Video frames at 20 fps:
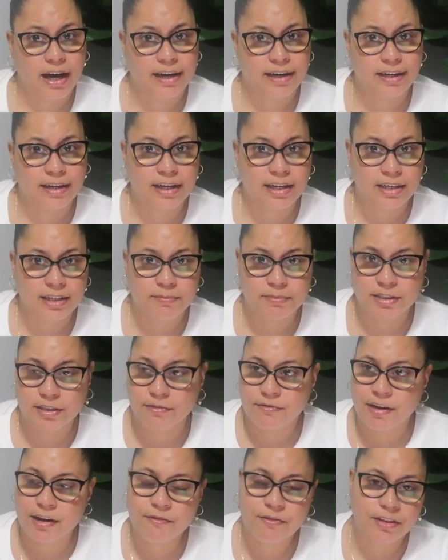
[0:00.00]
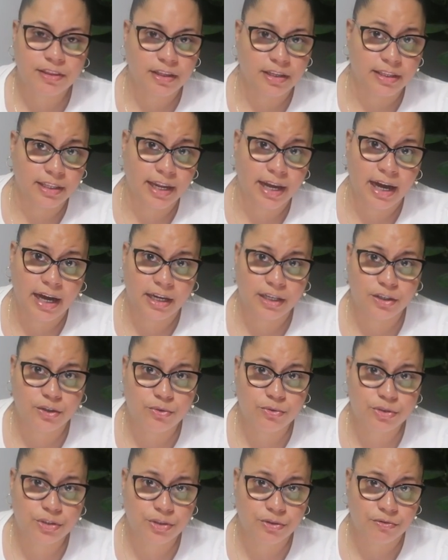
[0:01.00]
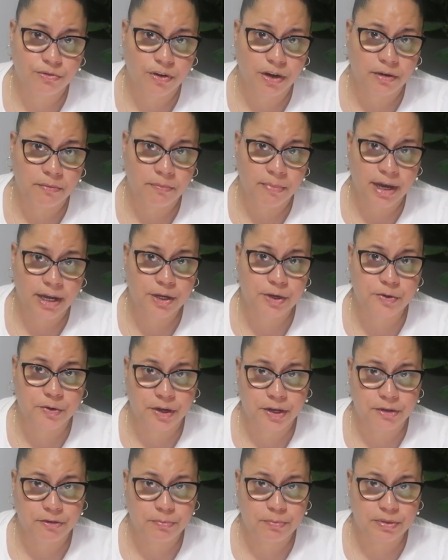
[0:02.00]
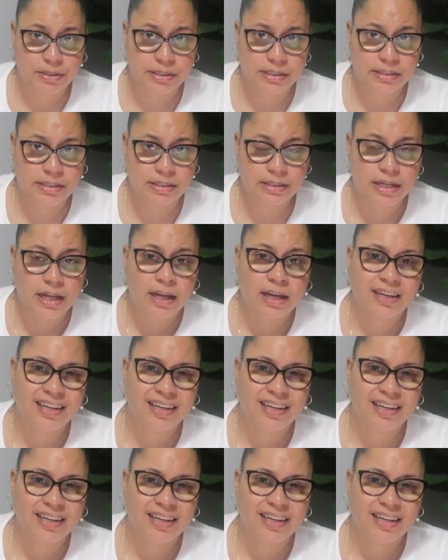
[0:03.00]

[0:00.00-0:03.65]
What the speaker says: got a glimpse of everything that I use to run my creative business.